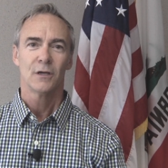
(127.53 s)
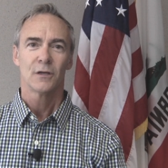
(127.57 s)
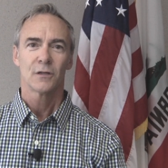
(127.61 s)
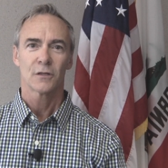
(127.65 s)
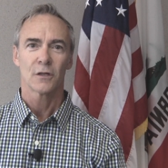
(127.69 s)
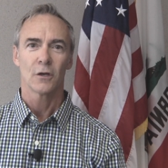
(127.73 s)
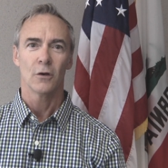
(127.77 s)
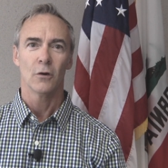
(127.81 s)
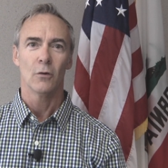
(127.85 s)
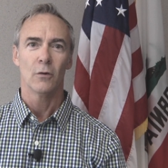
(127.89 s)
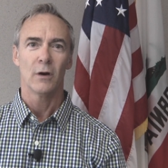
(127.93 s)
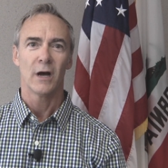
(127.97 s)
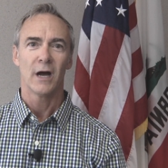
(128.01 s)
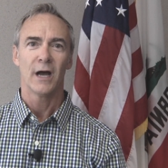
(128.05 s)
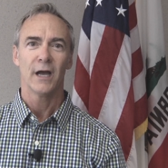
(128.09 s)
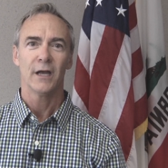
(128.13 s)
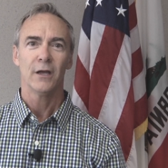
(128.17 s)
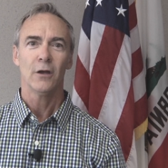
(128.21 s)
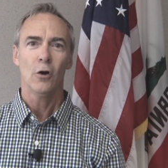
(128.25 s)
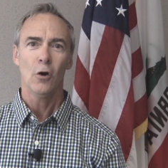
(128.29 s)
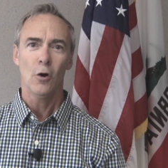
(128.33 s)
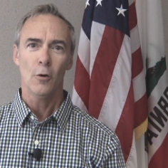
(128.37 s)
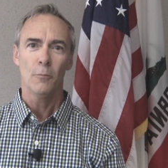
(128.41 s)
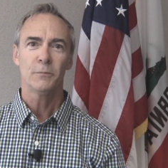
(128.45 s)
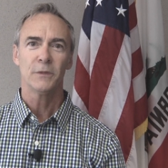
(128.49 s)
So I
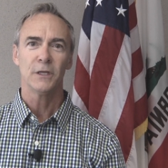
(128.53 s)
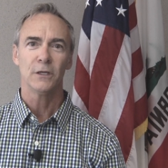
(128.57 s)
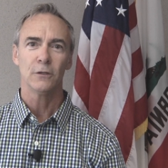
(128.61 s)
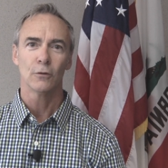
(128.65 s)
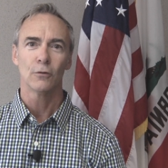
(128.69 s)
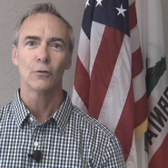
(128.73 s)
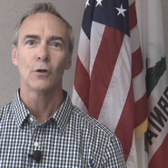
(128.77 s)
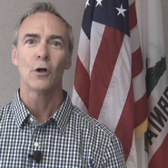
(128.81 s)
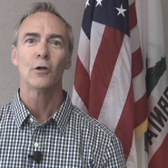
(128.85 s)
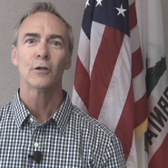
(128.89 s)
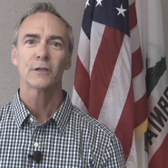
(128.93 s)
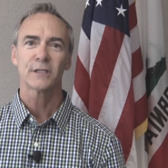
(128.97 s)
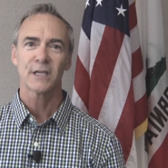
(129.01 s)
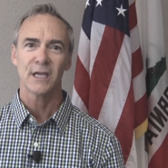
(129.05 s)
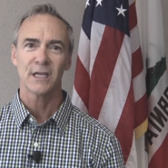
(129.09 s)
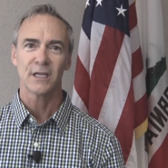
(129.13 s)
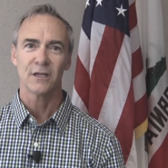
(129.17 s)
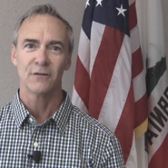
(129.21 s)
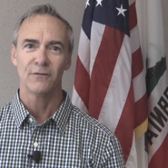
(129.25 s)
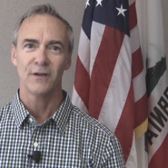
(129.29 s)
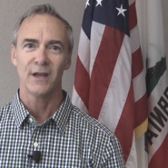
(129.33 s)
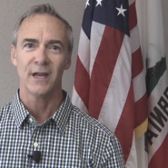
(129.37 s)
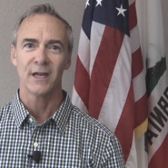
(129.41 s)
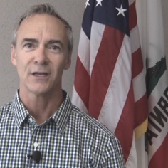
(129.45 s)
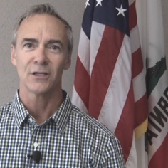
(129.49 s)
hope that you'll all take
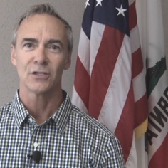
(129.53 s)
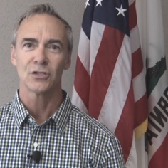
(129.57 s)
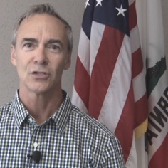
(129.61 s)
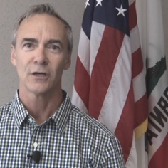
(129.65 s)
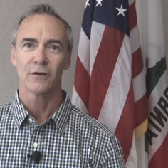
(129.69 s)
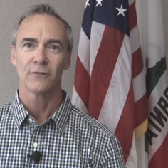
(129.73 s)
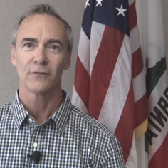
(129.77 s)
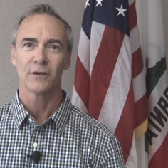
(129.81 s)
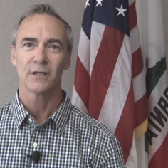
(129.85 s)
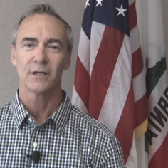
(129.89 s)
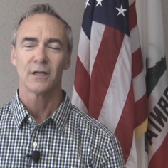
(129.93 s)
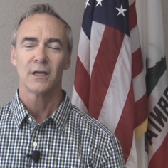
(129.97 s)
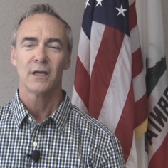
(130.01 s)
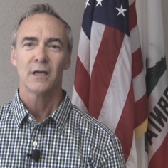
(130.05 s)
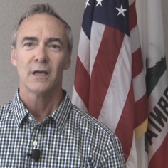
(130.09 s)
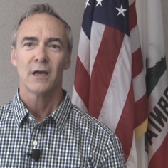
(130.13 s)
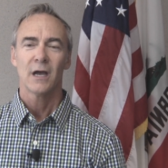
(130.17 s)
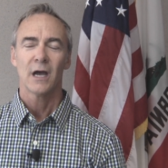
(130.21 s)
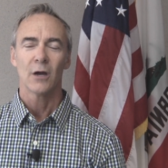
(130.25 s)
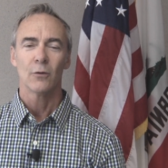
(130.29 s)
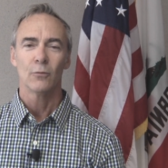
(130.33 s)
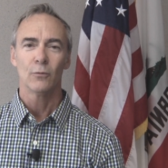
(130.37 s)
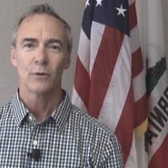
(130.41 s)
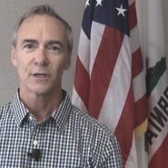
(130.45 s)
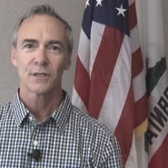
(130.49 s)
advantage of it.
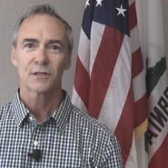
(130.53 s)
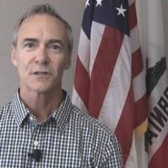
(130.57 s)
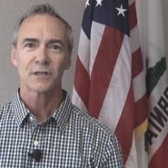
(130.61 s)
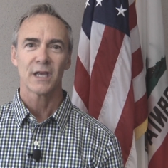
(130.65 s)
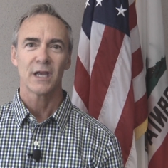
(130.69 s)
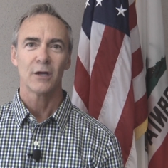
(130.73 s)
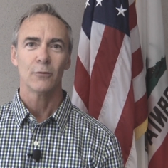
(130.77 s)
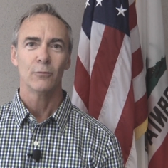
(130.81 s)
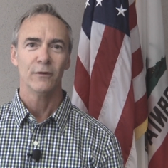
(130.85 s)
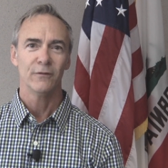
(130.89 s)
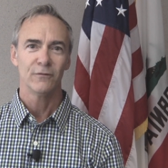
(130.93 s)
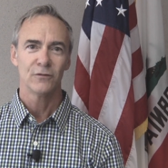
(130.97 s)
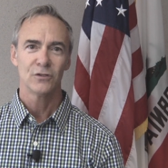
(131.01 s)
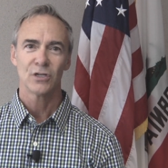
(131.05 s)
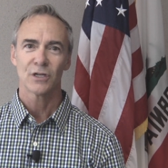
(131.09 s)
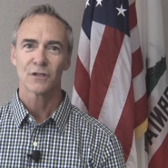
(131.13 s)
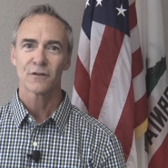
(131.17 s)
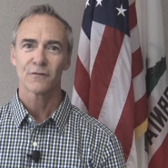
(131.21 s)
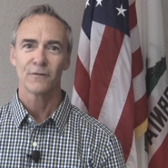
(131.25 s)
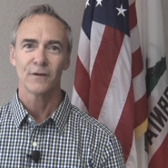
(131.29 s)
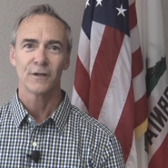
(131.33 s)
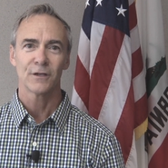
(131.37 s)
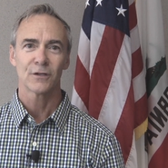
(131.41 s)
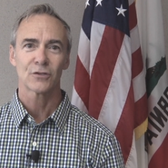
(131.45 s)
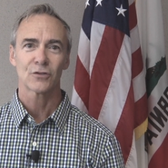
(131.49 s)
I want to say we've
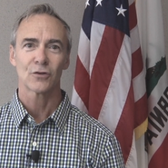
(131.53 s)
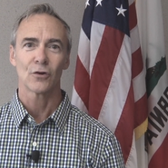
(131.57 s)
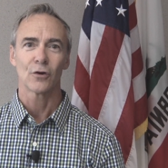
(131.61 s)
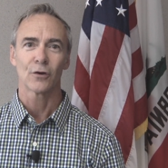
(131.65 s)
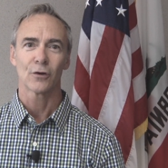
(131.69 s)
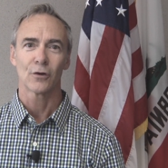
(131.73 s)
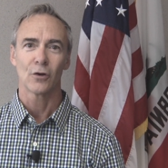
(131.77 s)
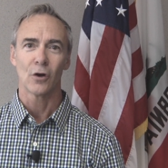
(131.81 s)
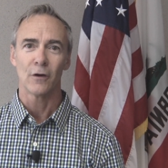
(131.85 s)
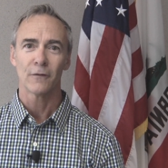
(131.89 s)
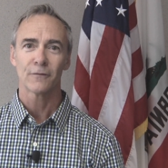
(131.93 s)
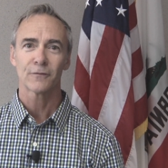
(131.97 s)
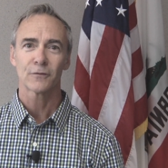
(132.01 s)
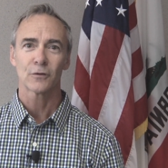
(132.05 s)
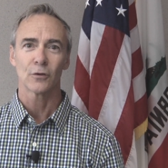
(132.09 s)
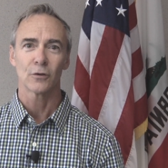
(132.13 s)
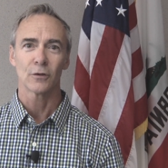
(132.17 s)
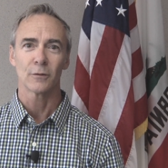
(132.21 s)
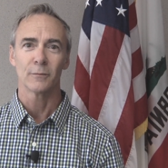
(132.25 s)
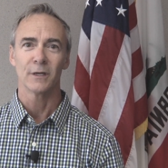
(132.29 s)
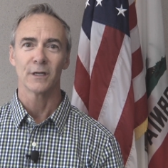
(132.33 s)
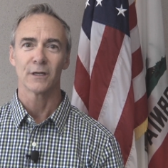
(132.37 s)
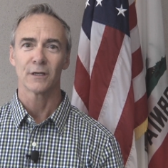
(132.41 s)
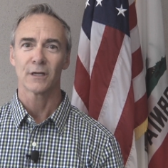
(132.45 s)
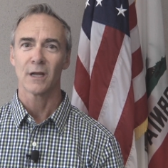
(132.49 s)
just finished our golf
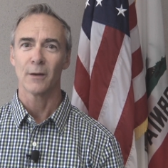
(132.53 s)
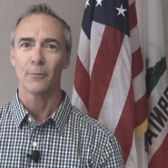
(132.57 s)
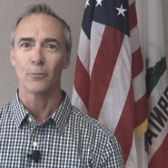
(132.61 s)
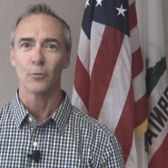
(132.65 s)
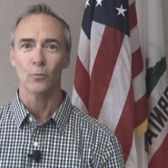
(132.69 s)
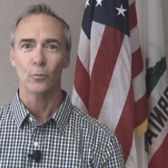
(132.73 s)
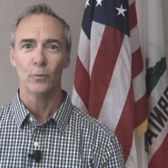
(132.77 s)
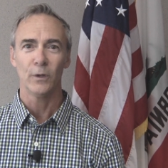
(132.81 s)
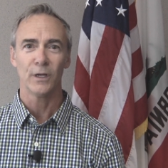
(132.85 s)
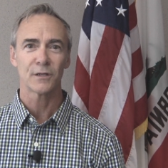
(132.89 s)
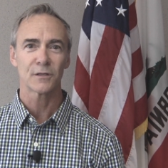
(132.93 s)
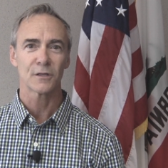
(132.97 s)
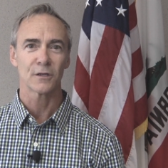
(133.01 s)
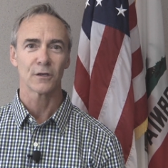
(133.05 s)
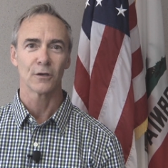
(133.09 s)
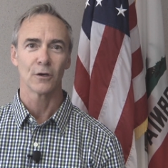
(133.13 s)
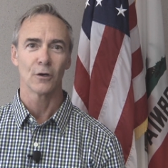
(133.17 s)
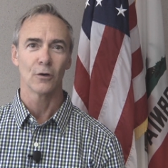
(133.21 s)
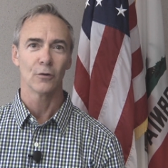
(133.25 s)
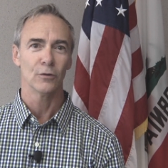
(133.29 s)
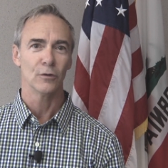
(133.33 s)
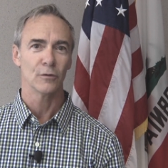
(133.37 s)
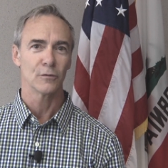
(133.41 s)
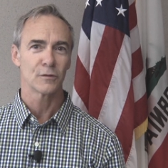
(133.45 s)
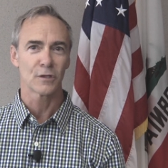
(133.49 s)
tournament a couple weeks
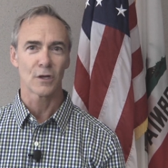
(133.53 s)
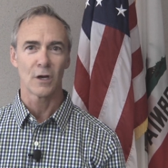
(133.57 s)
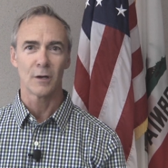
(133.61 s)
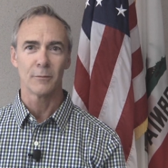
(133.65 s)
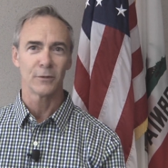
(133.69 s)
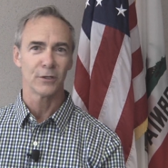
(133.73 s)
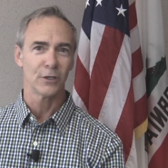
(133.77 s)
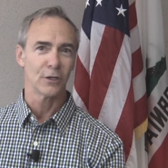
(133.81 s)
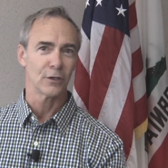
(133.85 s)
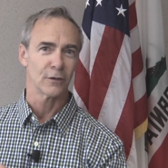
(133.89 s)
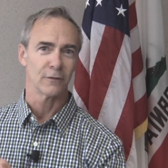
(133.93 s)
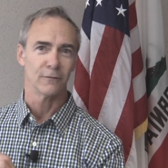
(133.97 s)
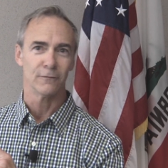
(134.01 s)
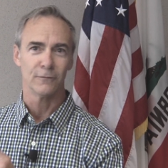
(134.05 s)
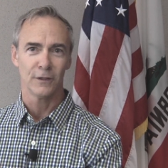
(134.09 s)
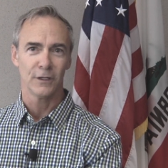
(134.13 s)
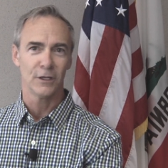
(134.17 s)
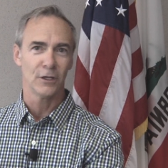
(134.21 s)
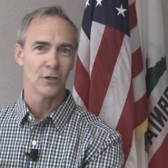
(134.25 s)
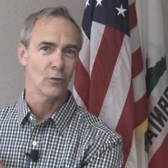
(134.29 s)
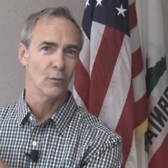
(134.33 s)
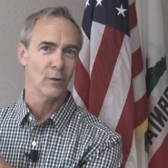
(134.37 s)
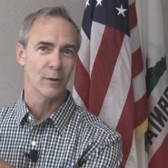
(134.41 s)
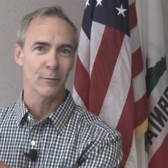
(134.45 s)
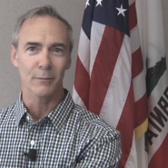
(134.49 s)
ago. You saw me on a
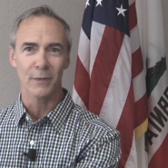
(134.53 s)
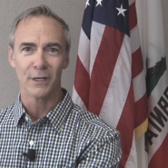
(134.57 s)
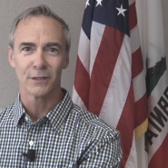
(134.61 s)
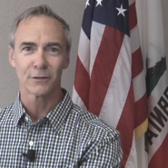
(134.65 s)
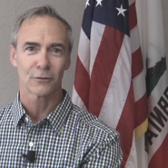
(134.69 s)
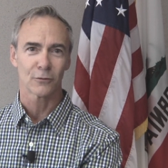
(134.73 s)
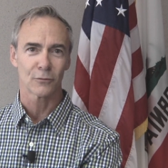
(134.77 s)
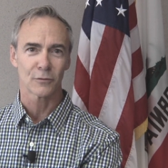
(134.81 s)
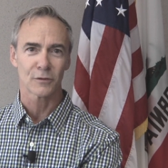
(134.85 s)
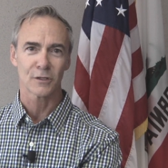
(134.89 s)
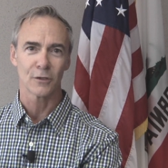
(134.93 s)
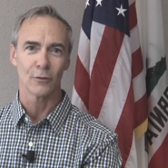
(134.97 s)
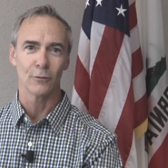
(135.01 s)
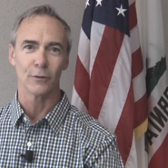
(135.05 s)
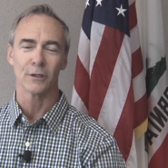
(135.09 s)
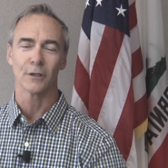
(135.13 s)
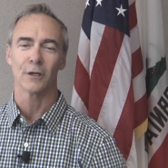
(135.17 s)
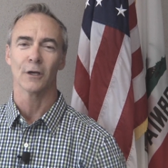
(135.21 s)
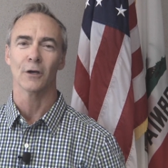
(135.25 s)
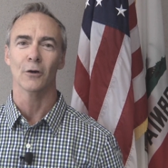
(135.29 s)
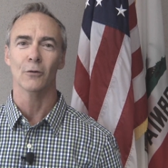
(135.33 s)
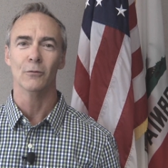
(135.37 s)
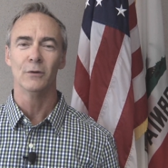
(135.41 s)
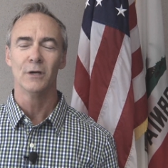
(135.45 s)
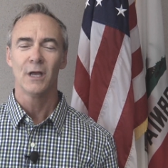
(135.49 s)
video a month or so
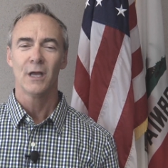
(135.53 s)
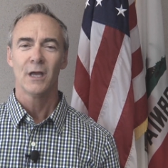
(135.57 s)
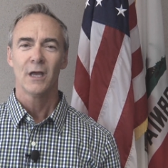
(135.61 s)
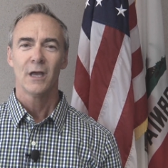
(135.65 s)
ago.